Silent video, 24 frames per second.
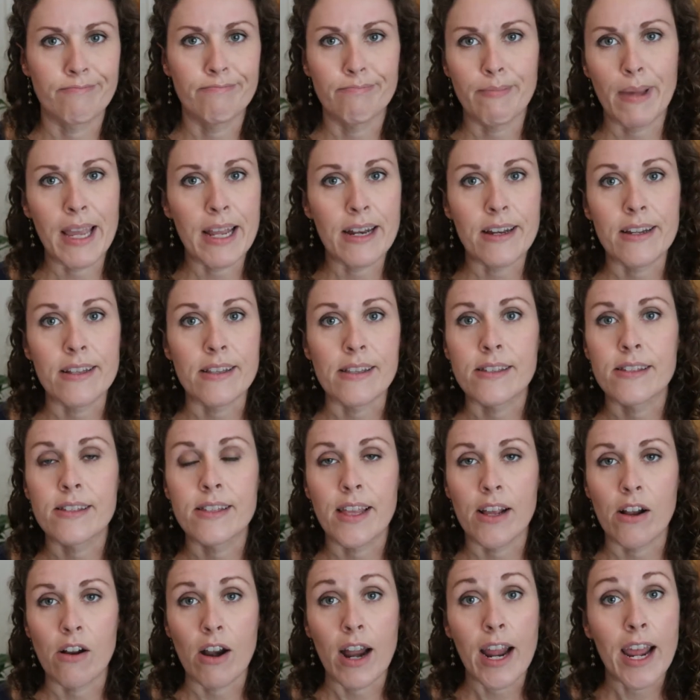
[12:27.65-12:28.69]
maintenance
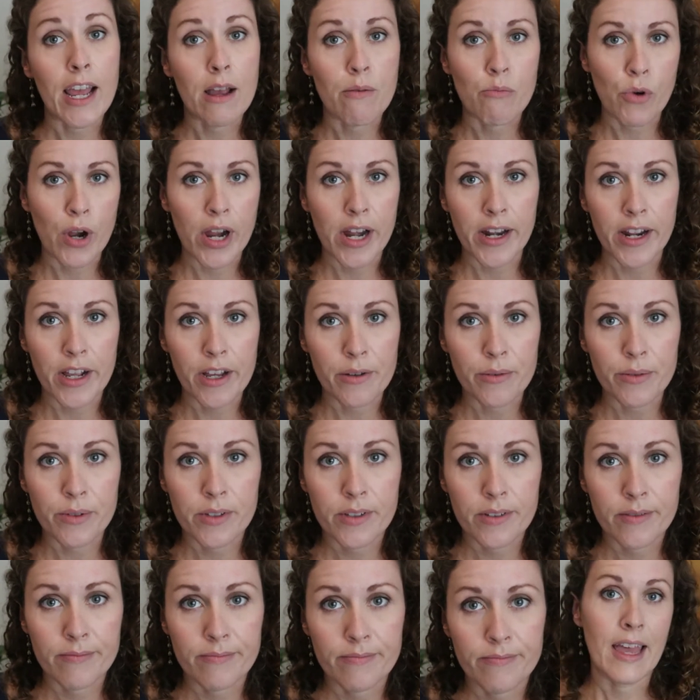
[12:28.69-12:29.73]
their ham
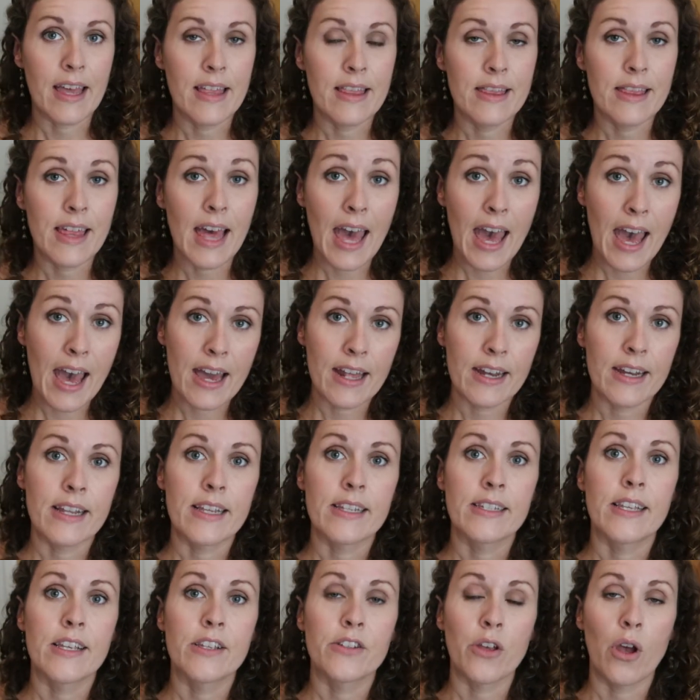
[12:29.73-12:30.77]
radios. And that
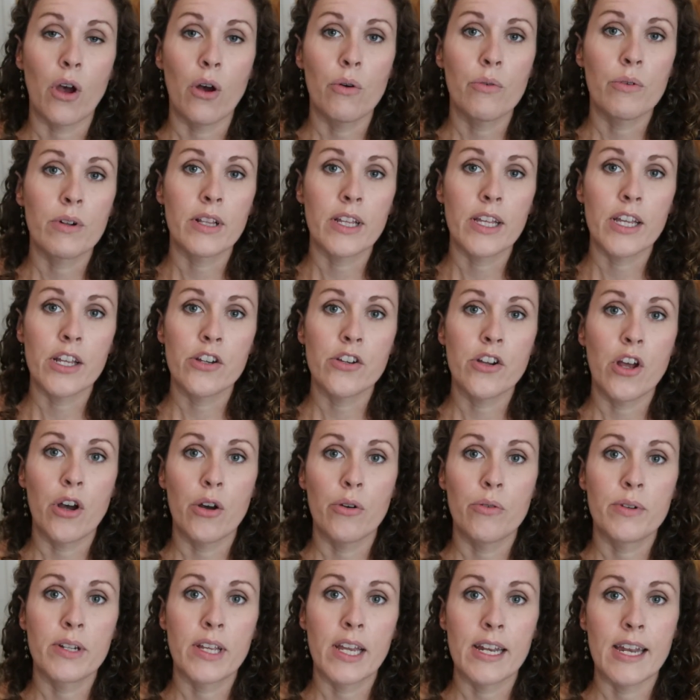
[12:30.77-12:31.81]
is his only
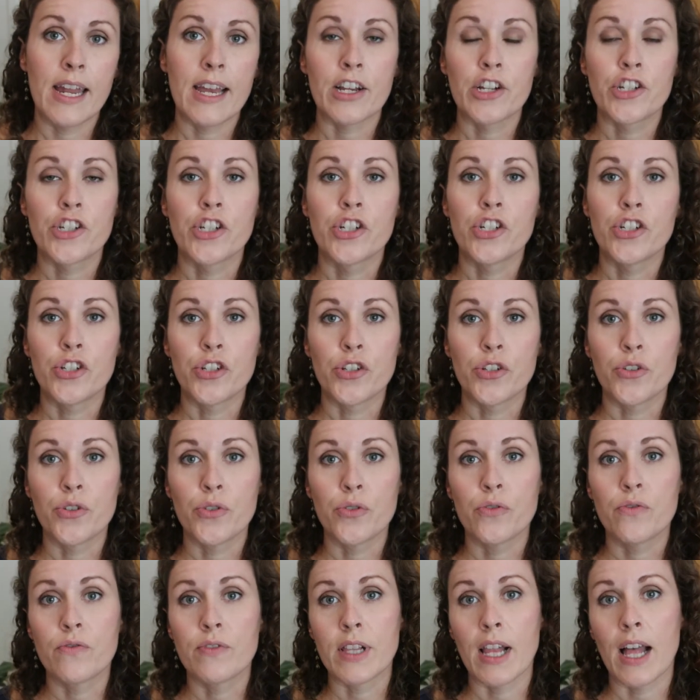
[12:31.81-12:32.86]
known connection
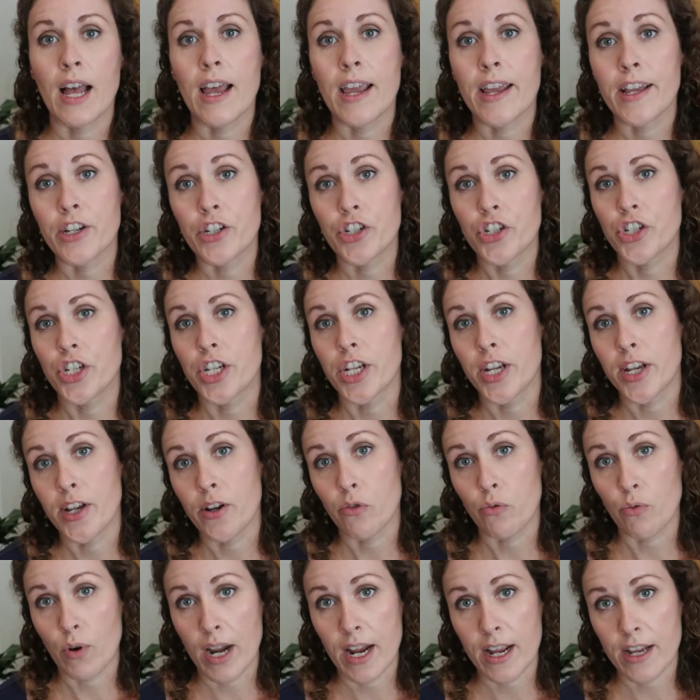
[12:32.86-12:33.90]
to Flying G
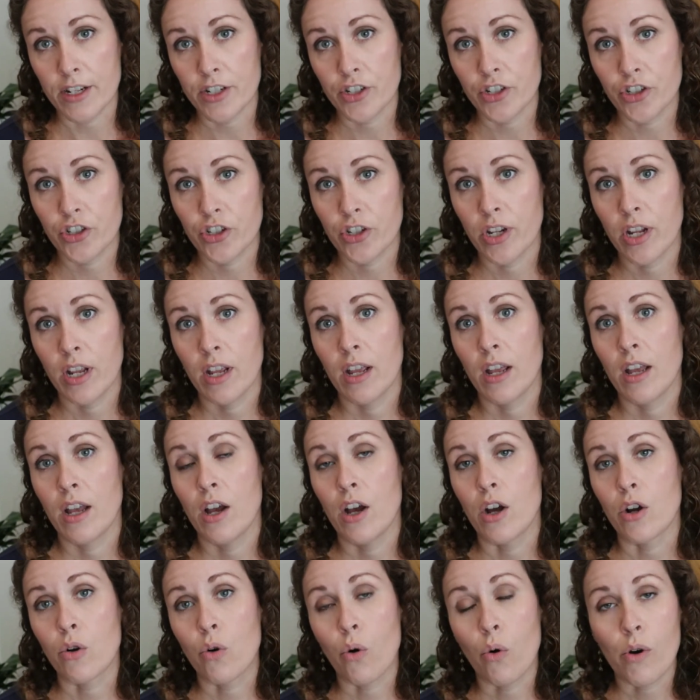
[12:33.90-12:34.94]
Ranch.
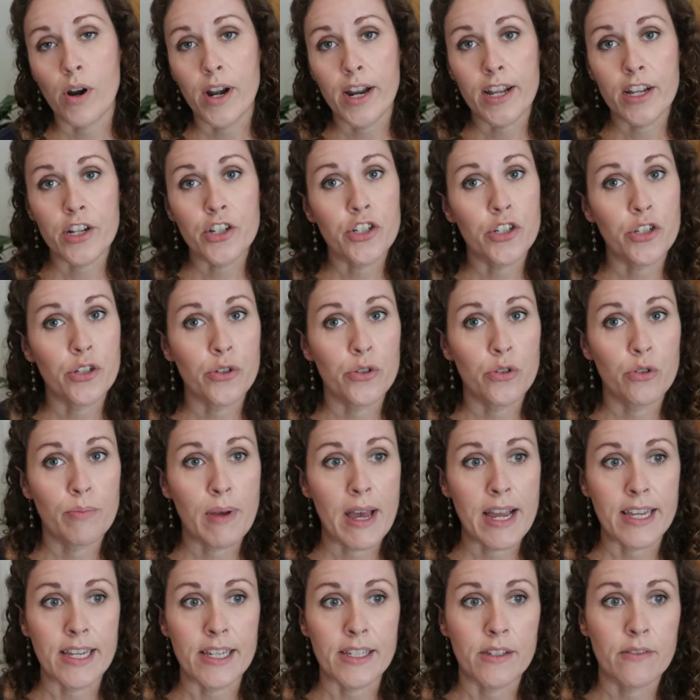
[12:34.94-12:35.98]
According to
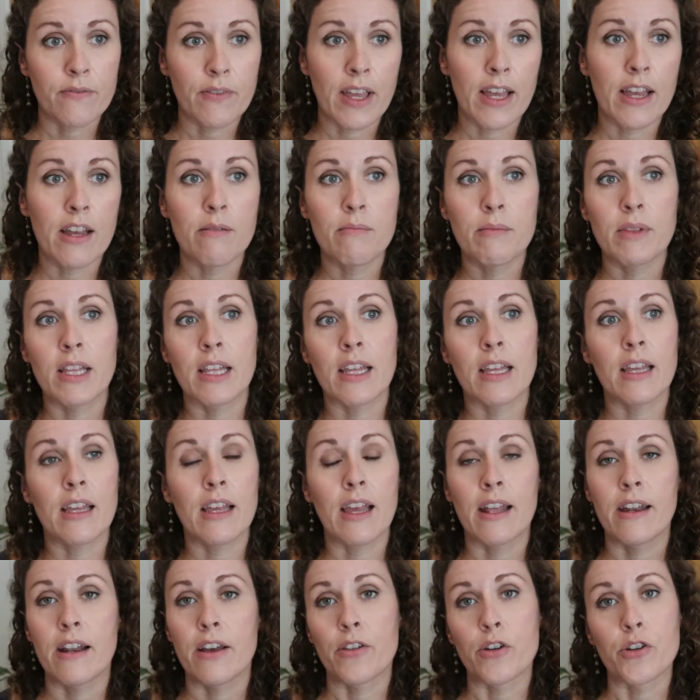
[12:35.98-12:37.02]
Peggy's family
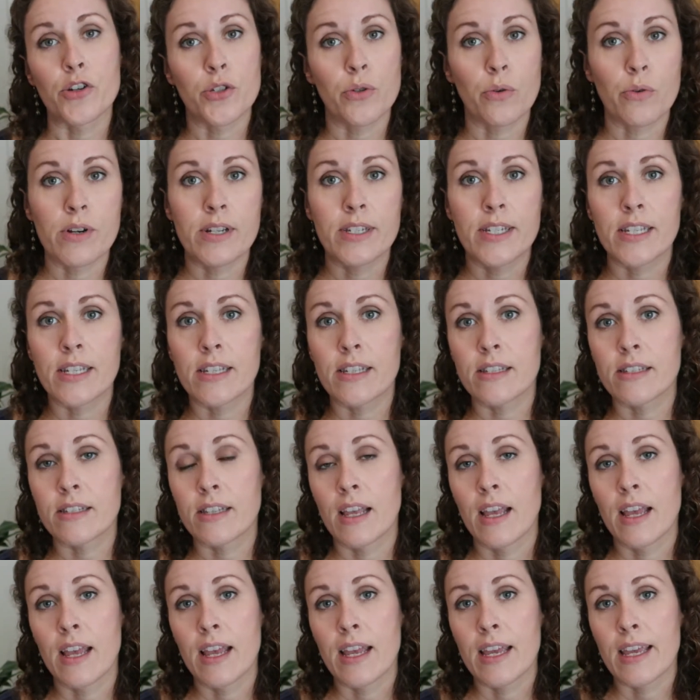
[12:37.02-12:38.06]
and other sources,
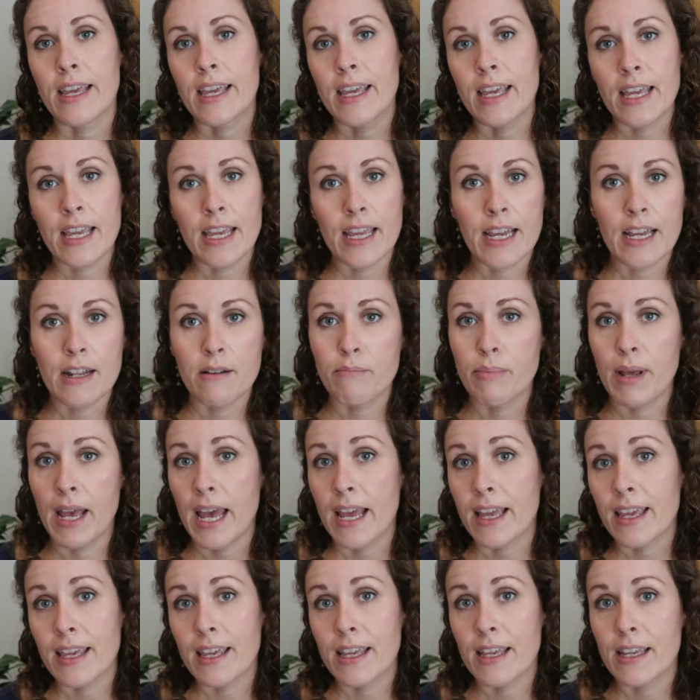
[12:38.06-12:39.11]
he and
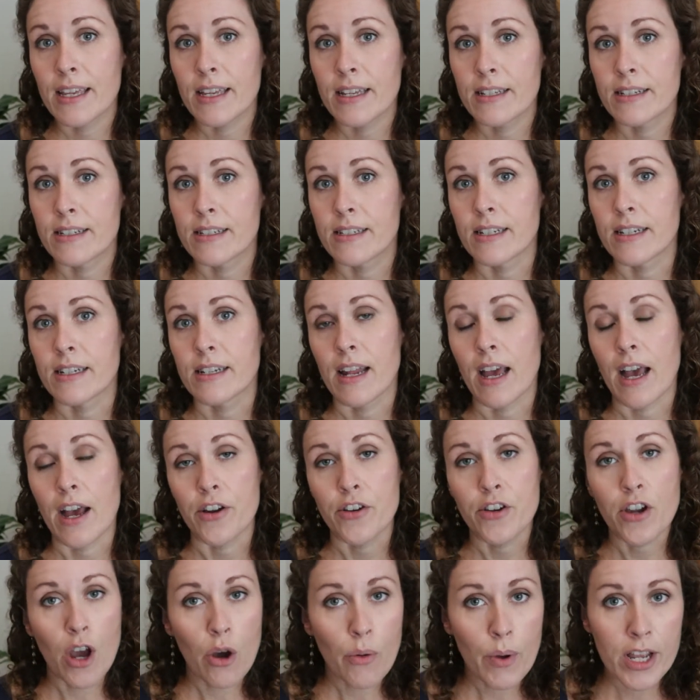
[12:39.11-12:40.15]
Peggy did not
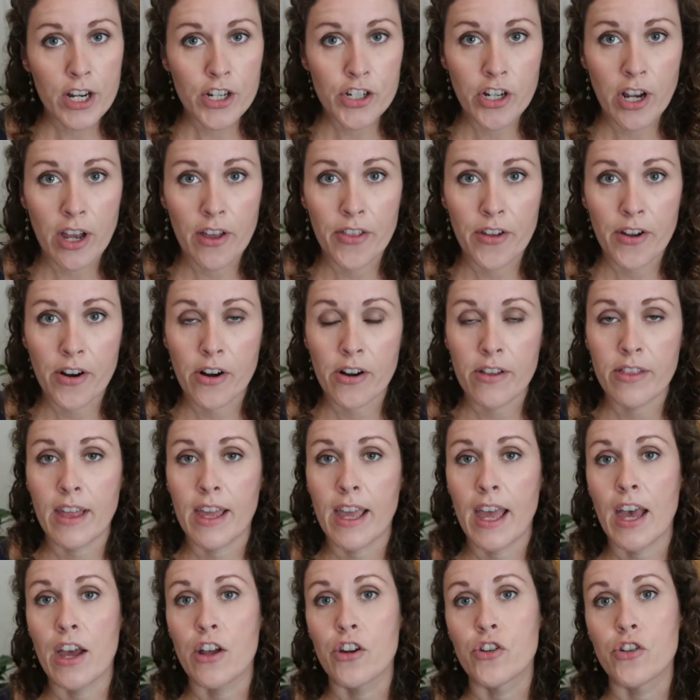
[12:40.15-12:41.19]
know each other. They
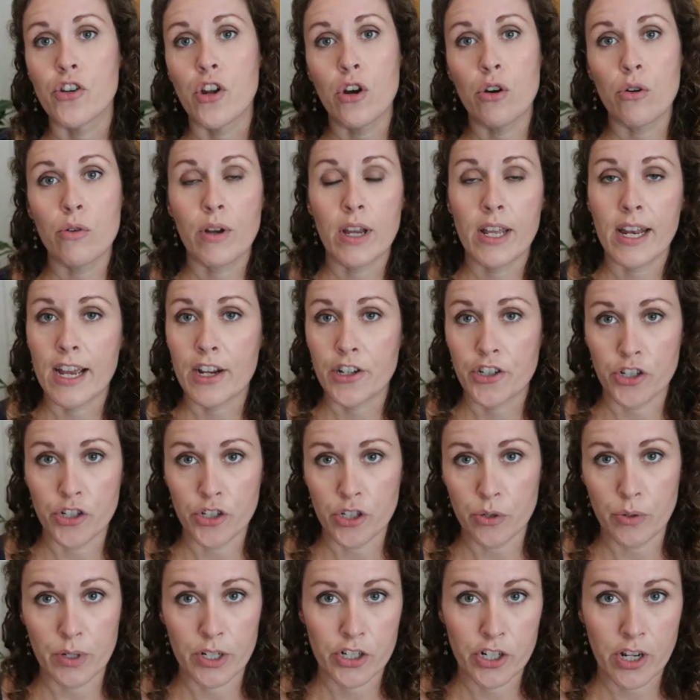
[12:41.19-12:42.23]
had no connection
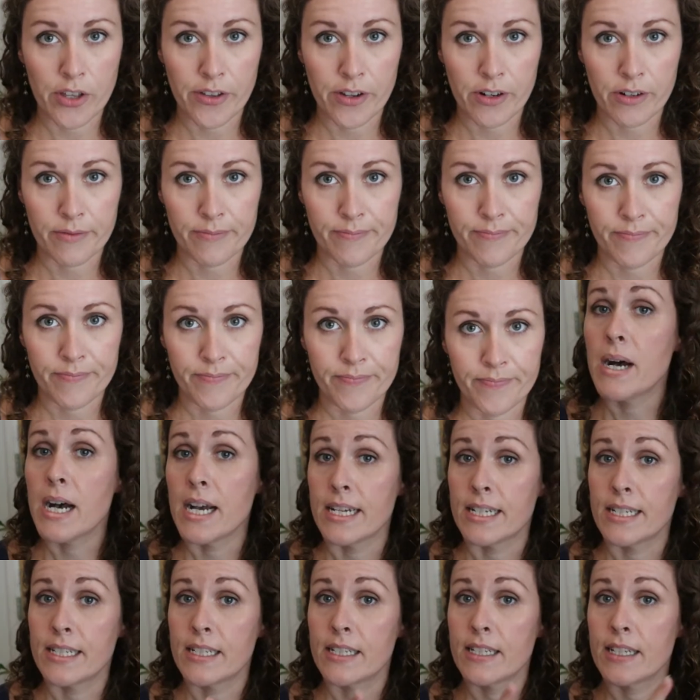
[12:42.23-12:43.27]
to each other.
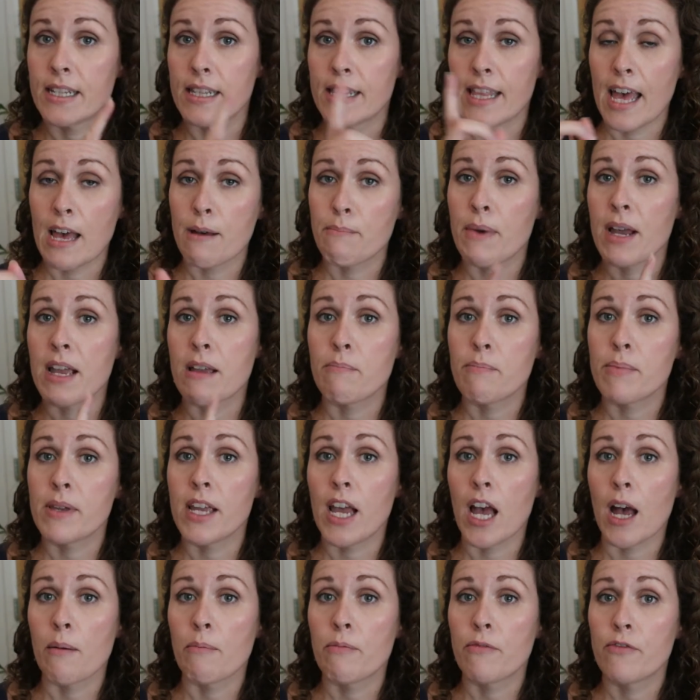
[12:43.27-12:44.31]
But that might
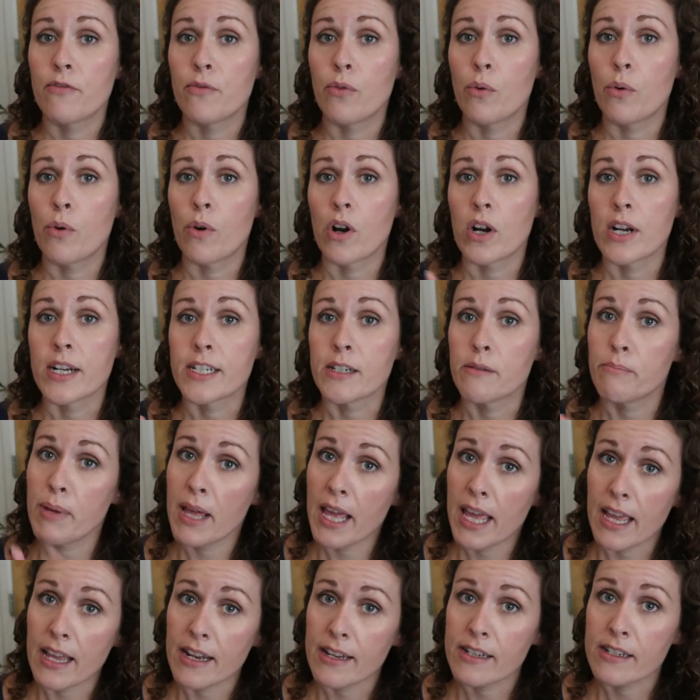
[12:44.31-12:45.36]
be up for
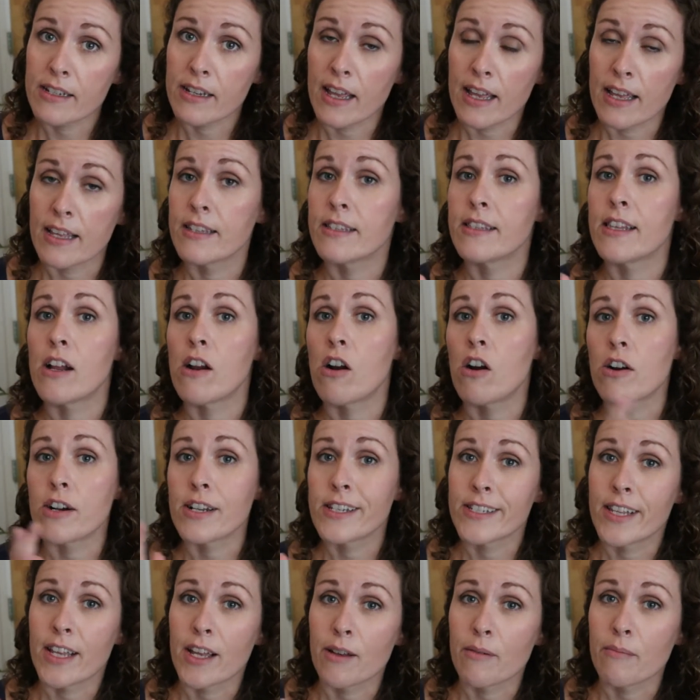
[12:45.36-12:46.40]
debate, as there are
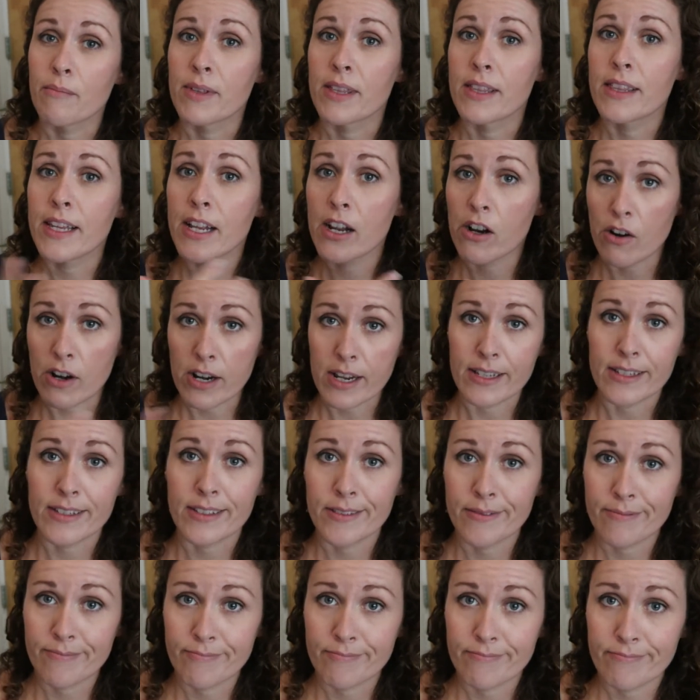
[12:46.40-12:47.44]
some
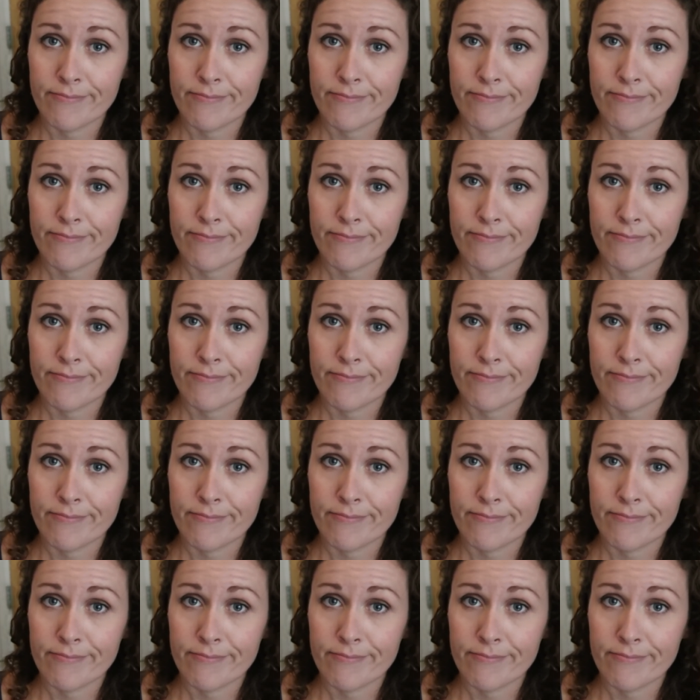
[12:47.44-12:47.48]
theories.